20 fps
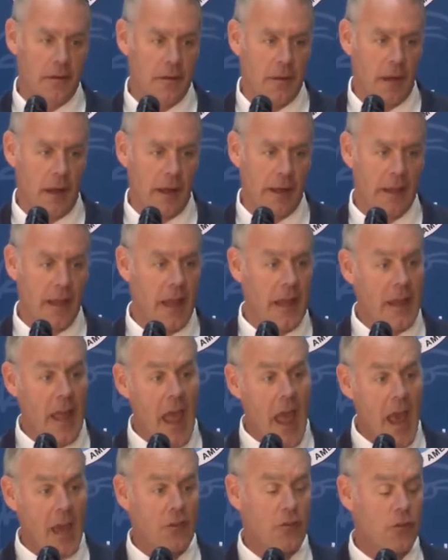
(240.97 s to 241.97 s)
I can't
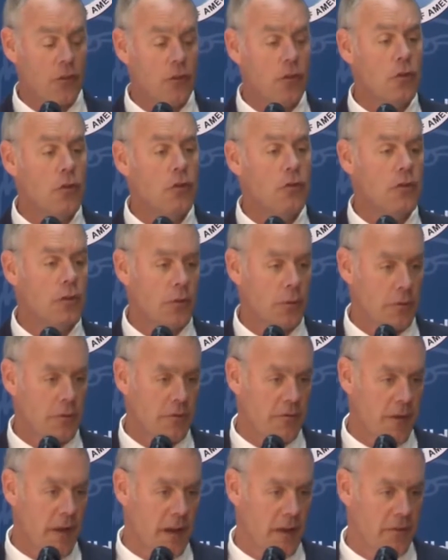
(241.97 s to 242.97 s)
ask you to
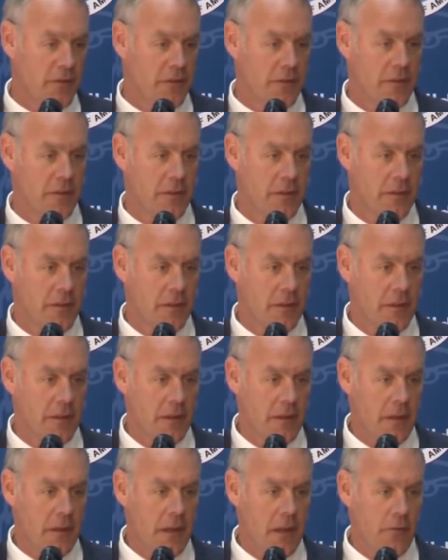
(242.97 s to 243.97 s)
invest
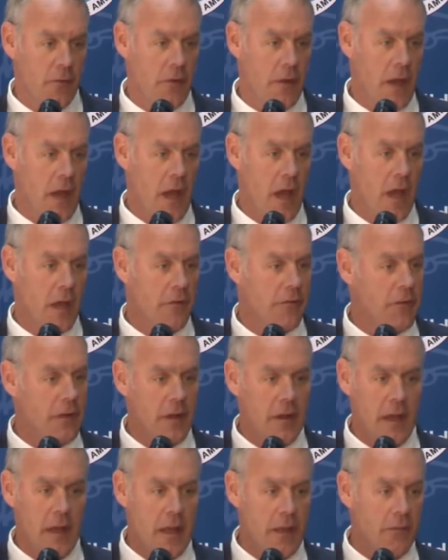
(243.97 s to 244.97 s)
if we have
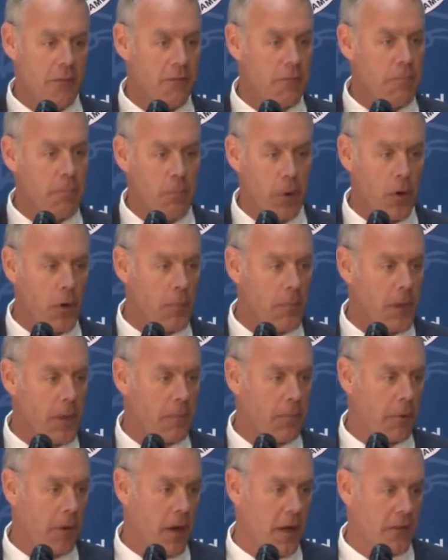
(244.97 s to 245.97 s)
a
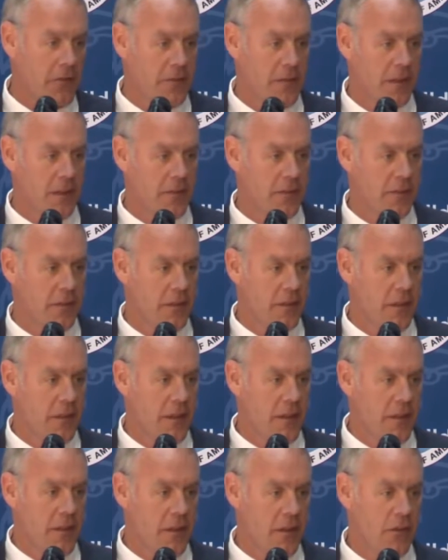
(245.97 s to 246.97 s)
permit process
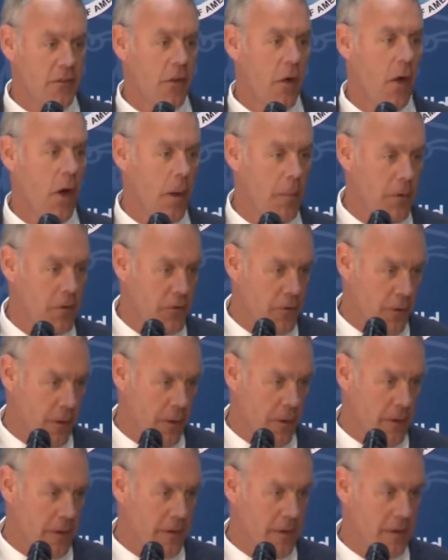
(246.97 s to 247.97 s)
that is
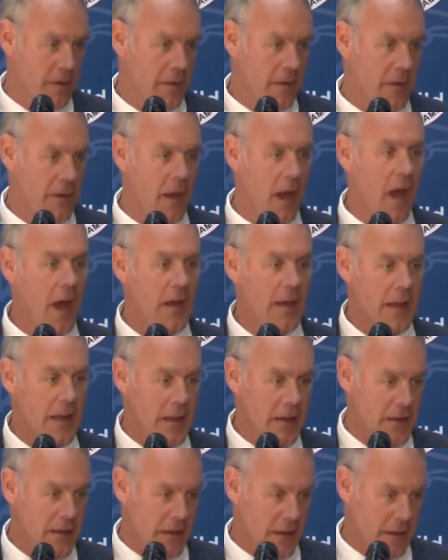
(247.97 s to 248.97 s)
arbitrary,
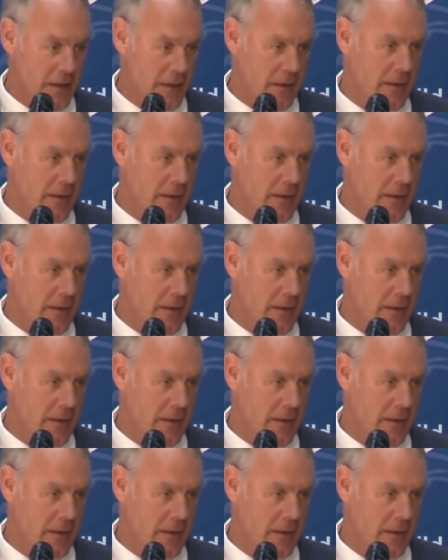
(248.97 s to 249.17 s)
non-ending.